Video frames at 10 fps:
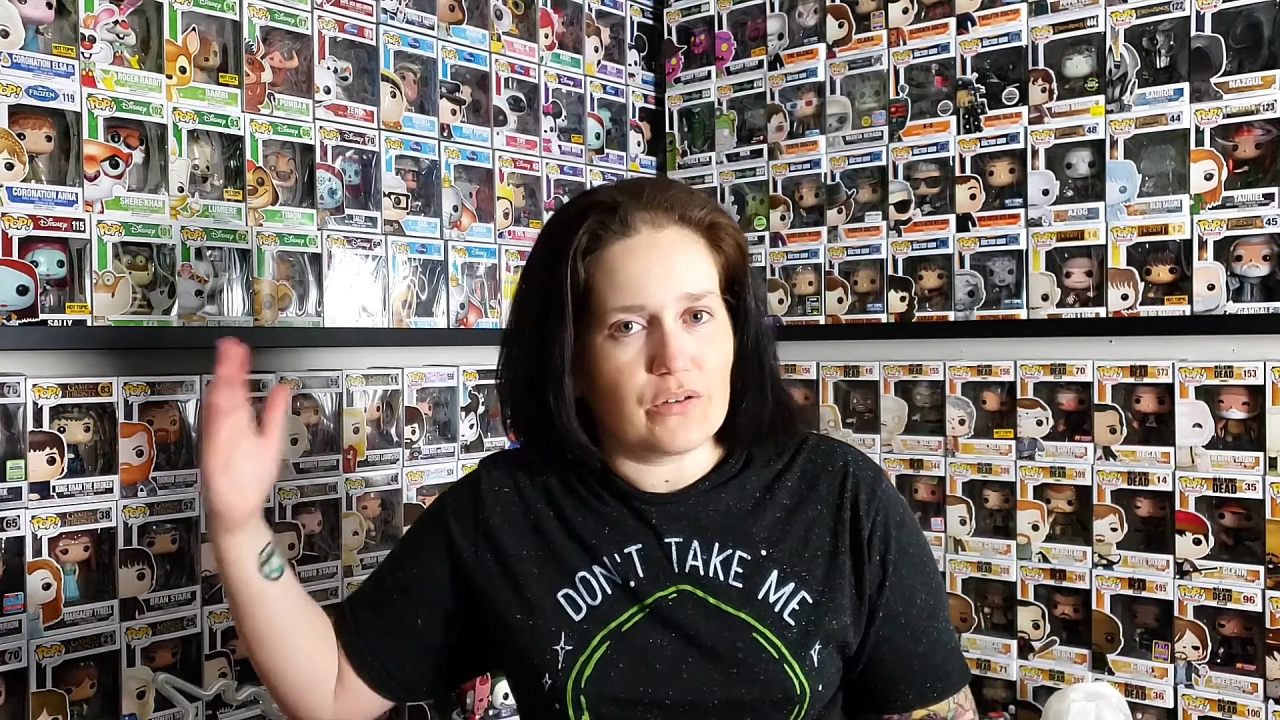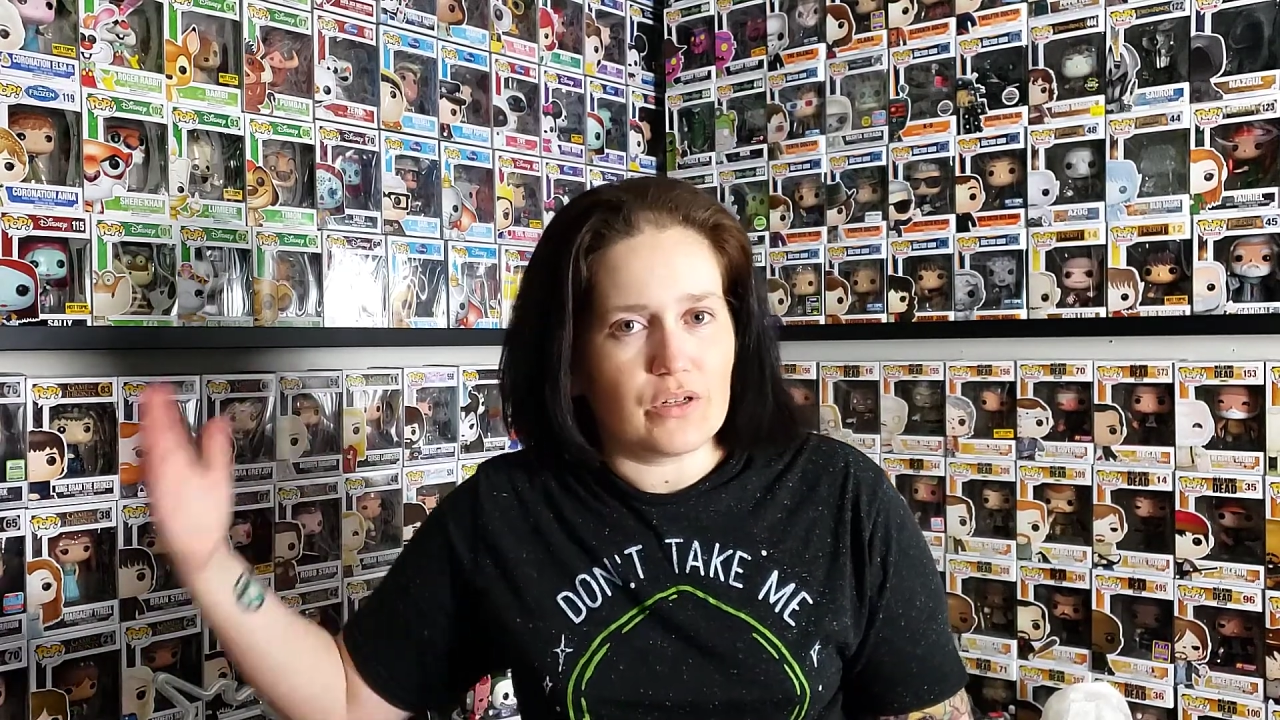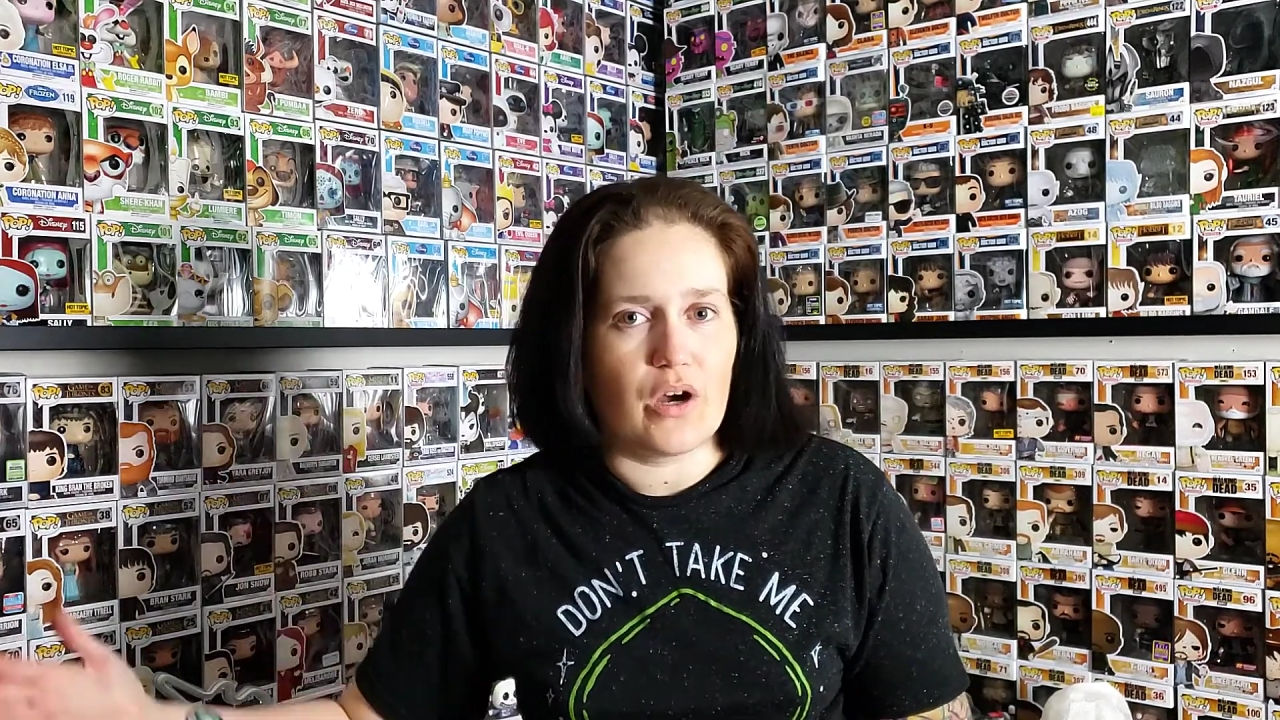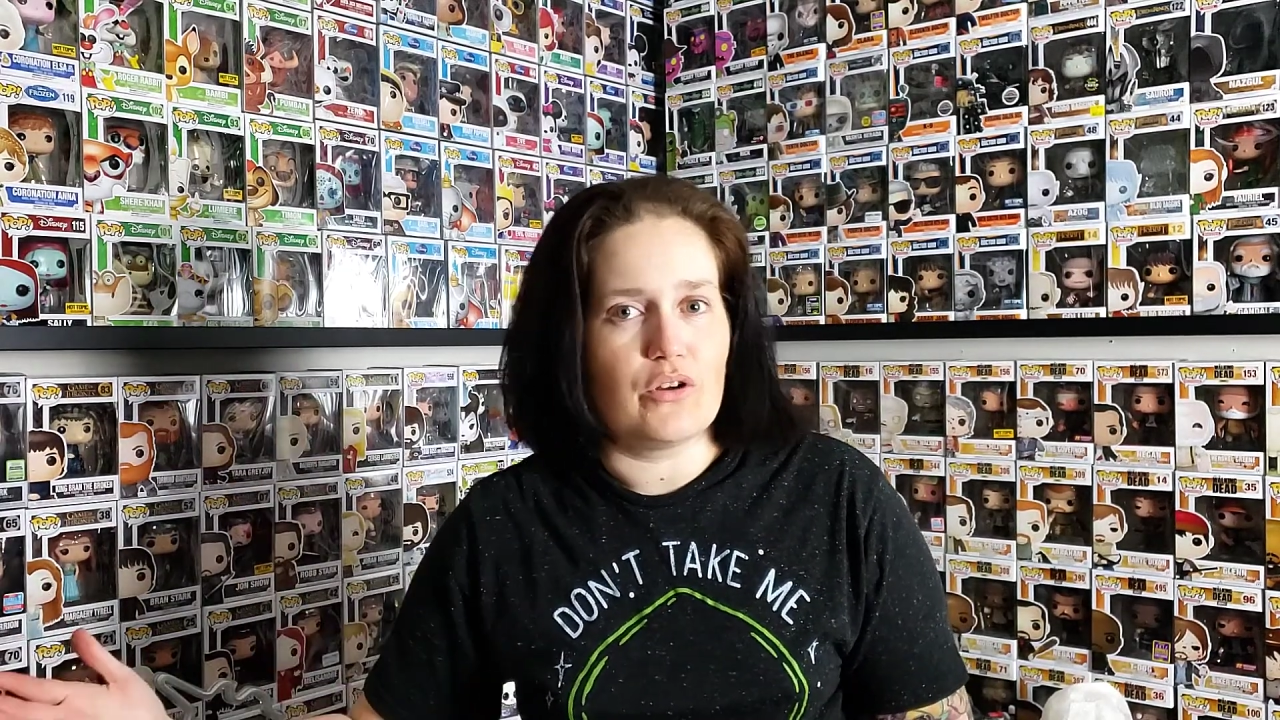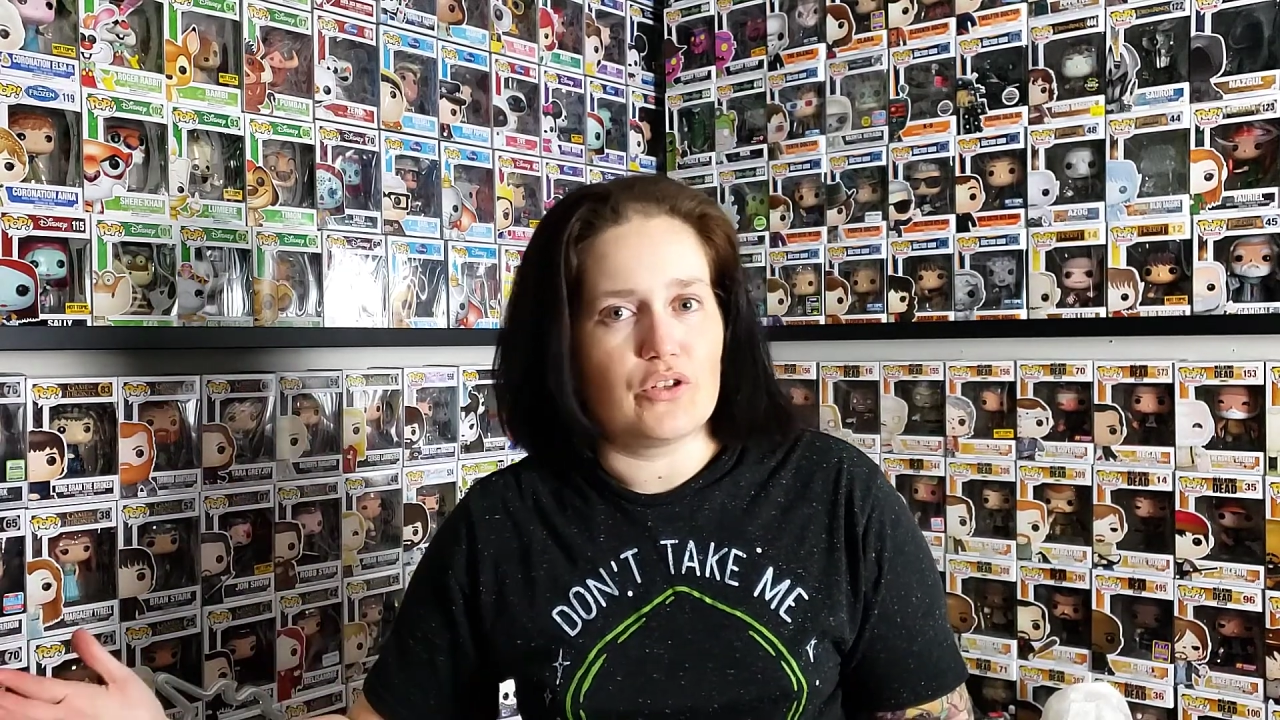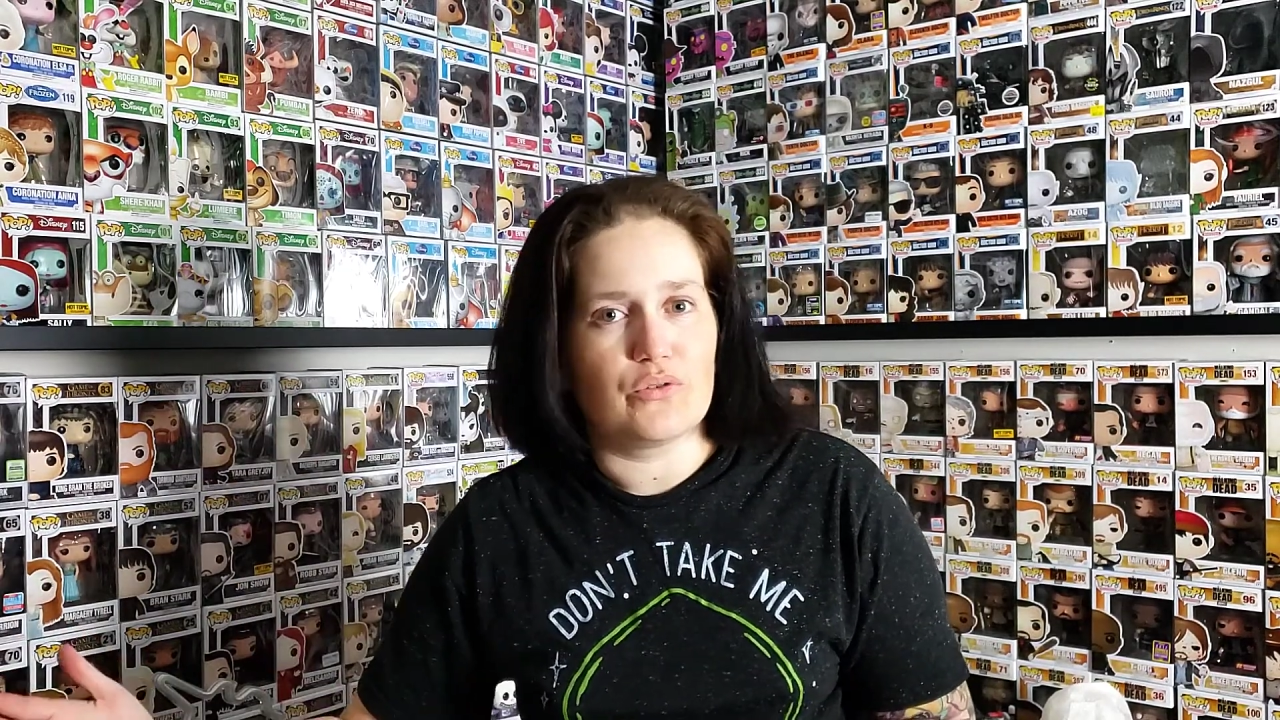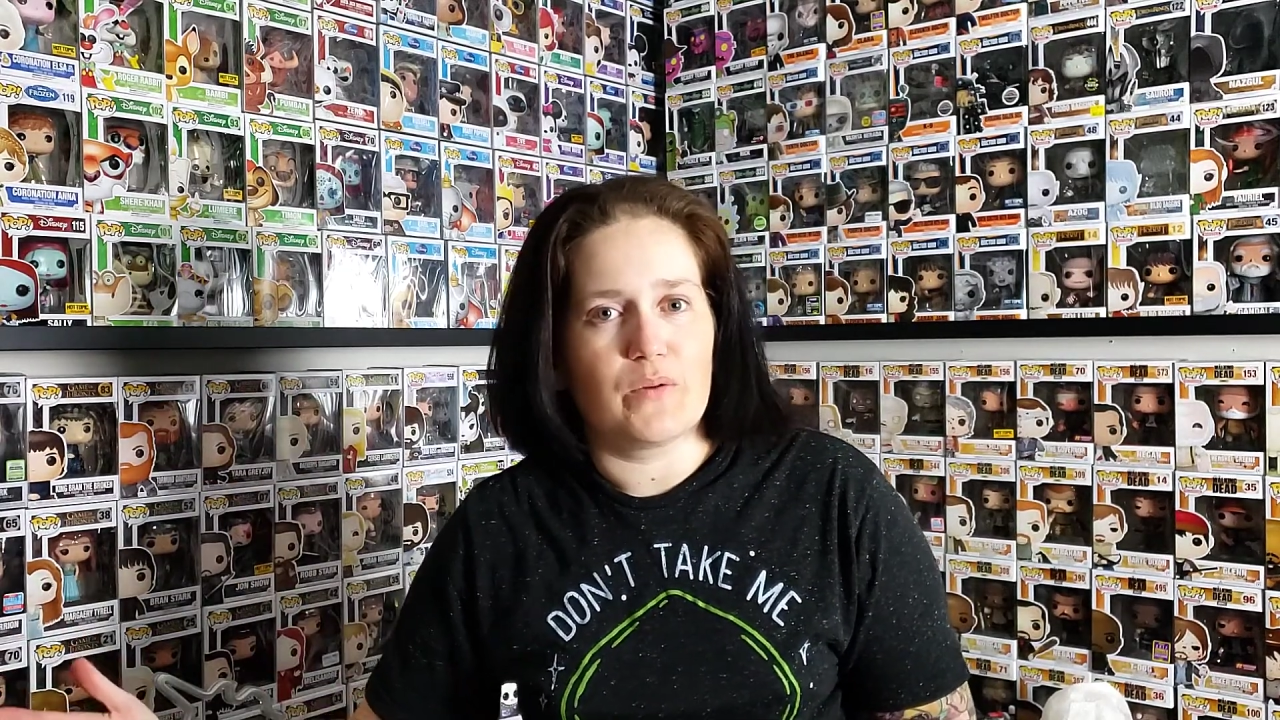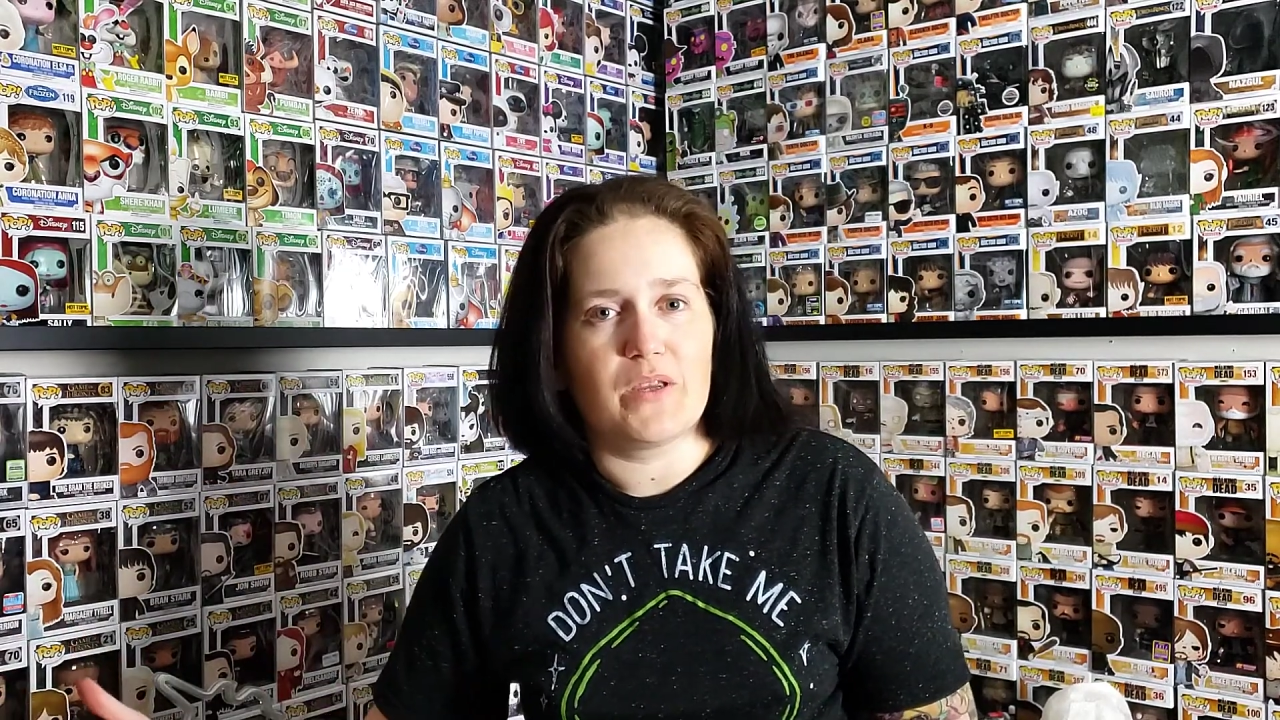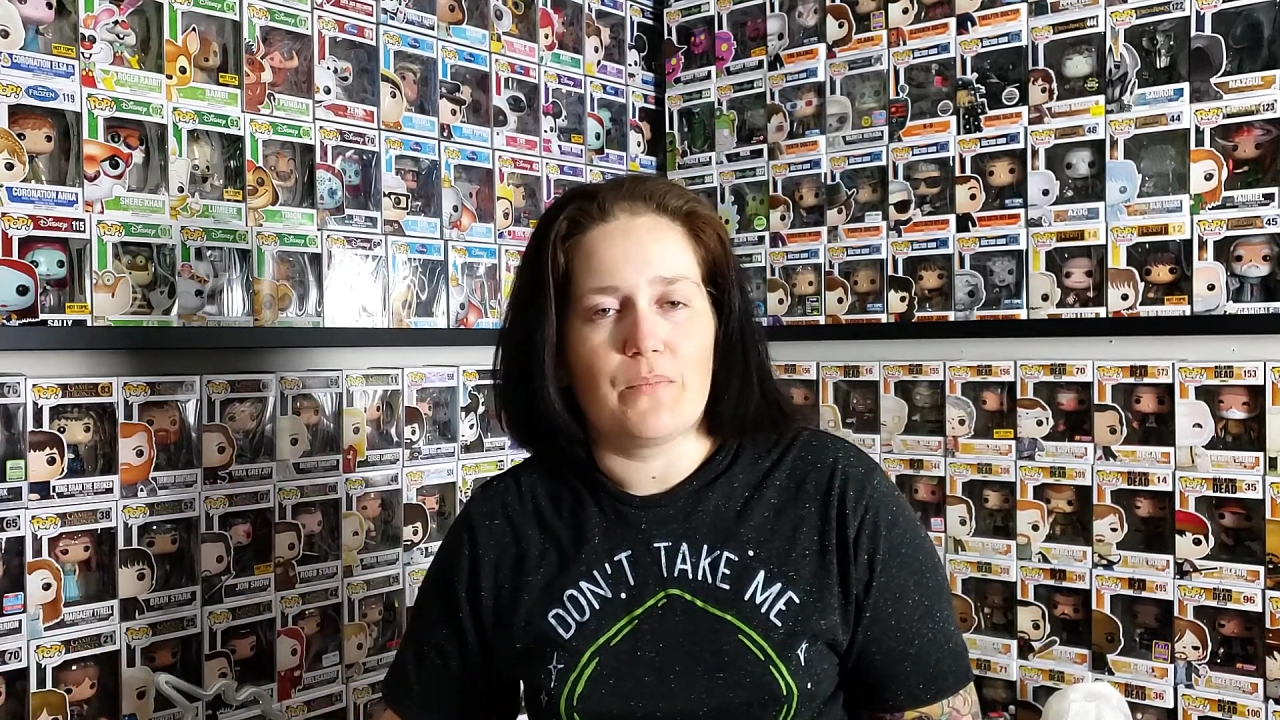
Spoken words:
you can go and join me